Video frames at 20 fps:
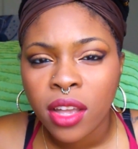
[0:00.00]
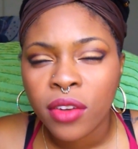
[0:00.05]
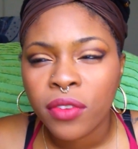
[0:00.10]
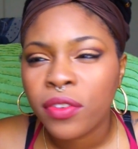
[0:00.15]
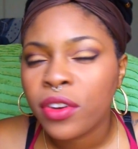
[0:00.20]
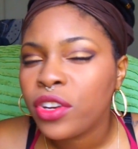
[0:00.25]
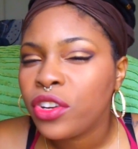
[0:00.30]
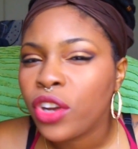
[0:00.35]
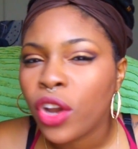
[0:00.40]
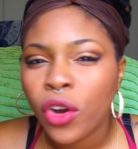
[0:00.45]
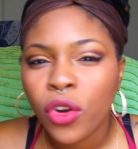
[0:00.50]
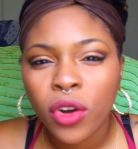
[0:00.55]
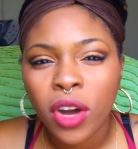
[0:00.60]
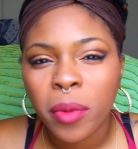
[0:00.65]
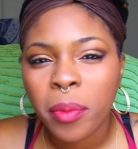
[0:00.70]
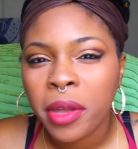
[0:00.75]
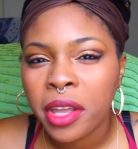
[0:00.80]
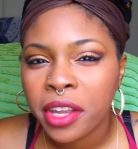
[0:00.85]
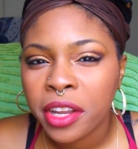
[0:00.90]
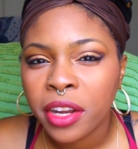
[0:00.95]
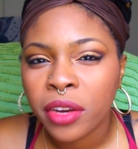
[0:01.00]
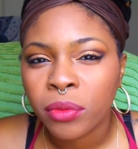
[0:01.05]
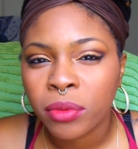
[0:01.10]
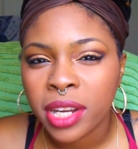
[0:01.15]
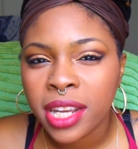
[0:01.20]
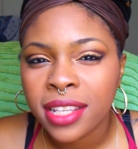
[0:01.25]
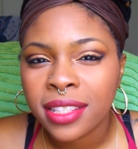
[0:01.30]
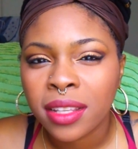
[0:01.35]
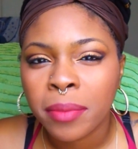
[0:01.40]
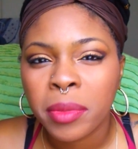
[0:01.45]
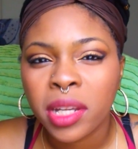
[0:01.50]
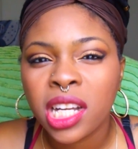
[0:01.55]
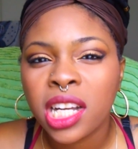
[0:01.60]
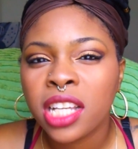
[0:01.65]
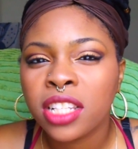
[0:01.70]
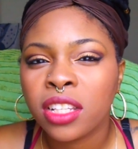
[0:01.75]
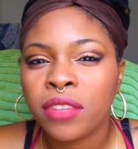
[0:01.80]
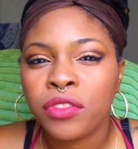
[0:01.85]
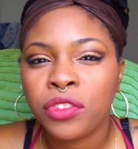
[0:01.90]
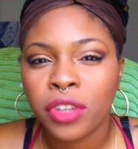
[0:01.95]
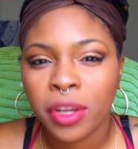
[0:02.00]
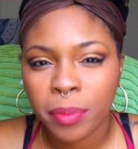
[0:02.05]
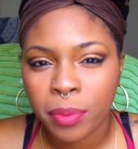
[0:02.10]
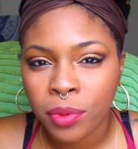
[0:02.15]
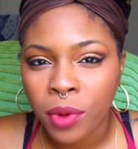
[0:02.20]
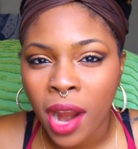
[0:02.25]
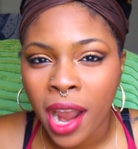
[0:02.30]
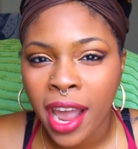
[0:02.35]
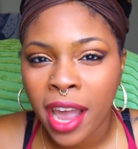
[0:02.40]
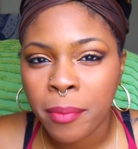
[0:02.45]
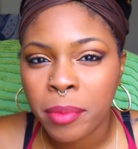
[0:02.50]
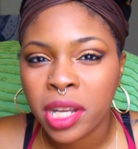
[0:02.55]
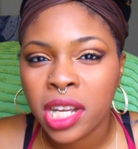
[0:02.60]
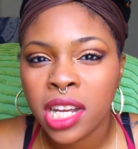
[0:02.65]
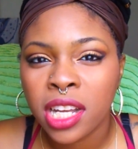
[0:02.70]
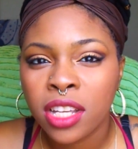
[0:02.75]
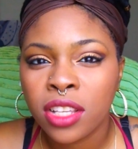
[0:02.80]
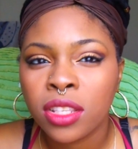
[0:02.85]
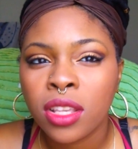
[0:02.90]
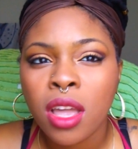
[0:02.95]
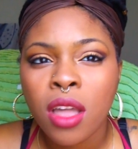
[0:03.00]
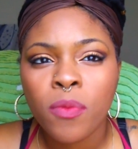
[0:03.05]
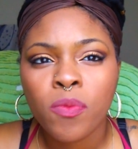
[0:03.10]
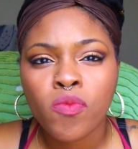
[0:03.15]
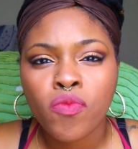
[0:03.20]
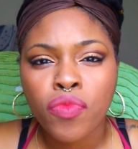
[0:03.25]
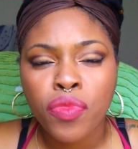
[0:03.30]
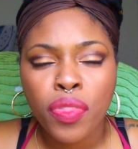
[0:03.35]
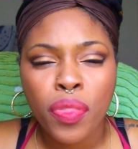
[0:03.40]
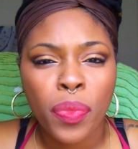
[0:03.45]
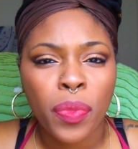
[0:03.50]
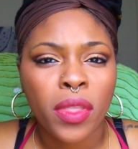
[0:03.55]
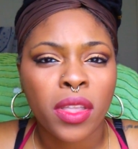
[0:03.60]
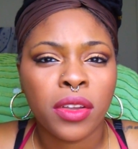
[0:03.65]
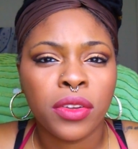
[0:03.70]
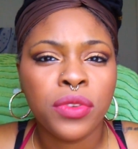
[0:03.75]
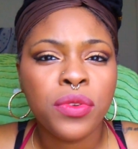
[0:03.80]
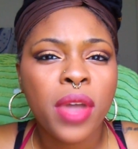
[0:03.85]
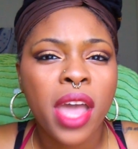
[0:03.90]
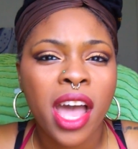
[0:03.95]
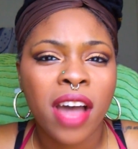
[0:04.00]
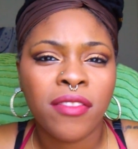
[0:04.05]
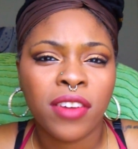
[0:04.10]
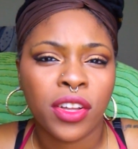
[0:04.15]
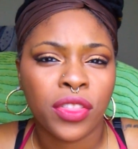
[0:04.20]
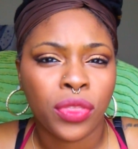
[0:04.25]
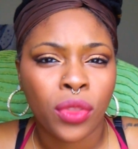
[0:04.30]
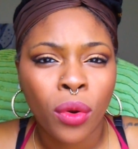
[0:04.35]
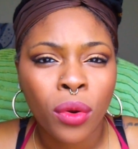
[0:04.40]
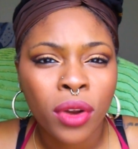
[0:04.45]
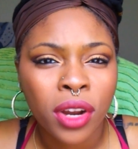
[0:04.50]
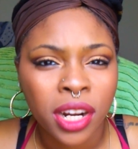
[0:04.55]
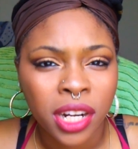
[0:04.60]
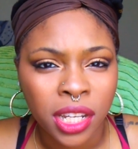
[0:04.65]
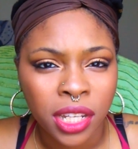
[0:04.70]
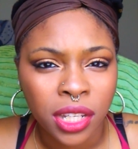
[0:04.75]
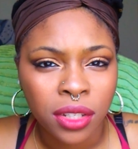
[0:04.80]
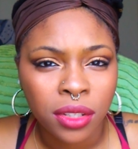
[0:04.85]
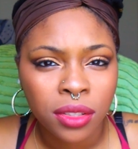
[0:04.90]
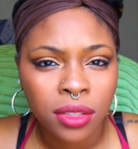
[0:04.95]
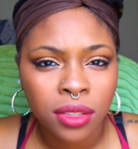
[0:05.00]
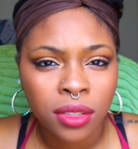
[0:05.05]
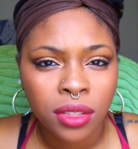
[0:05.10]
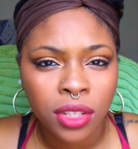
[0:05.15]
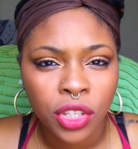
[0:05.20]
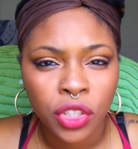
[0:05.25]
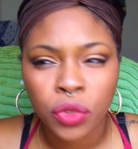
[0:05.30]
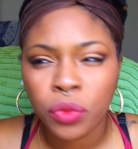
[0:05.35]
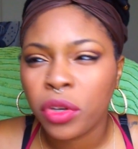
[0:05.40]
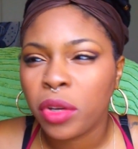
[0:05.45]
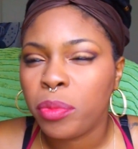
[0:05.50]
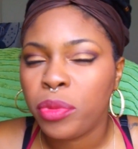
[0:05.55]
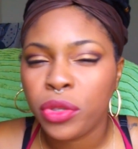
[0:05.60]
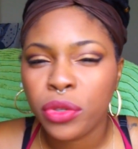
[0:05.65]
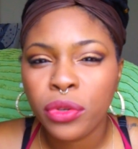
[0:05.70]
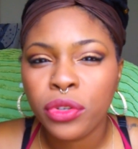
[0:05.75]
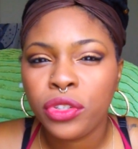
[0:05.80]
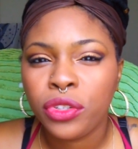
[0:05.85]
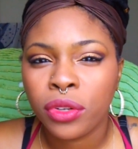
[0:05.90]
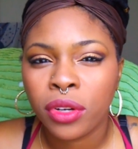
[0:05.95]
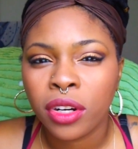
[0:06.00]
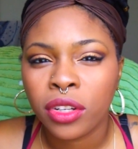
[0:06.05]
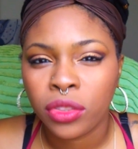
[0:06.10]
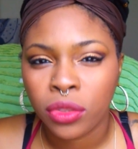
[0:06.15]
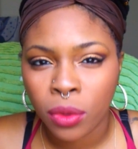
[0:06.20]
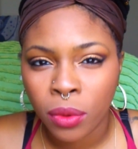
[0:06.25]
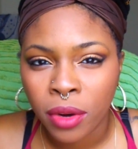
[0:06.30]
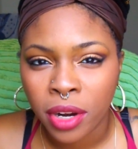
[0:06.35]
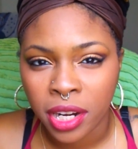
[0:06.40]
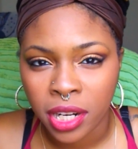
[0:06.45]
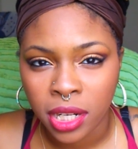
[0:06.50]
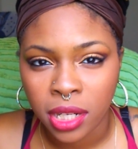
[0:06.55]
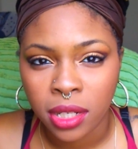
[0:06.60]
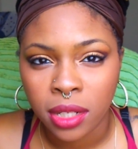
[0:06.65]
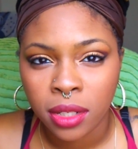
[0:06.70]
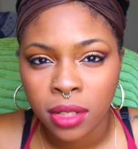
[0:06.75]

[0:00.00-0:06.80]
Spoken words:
for no apparent reason, because of your pride, because you have authority, you abuse your authority?